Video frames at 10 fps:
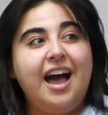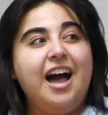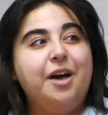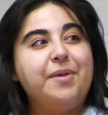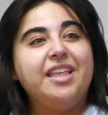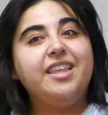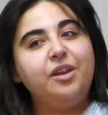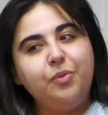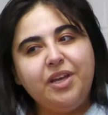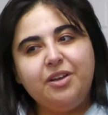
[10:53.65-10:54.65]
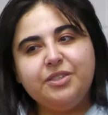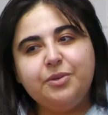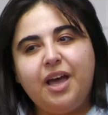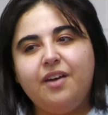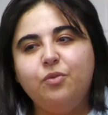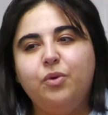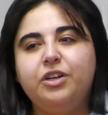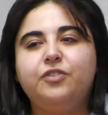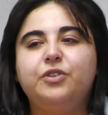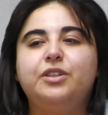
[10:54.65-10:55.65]
And then we also have
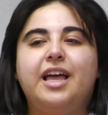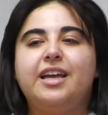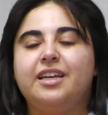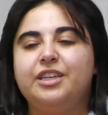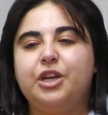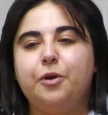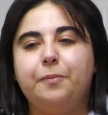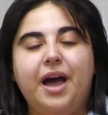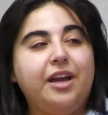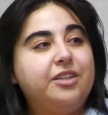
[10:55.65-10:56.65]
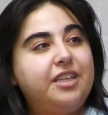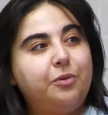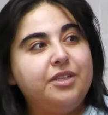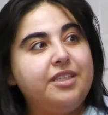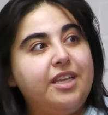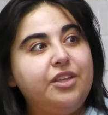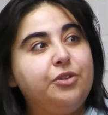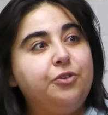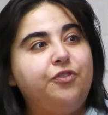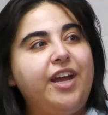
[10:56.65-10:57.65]
wonderful, like, you know, buyers that we're seeing
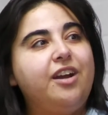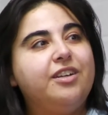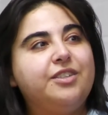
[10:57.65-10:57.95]
through fairs.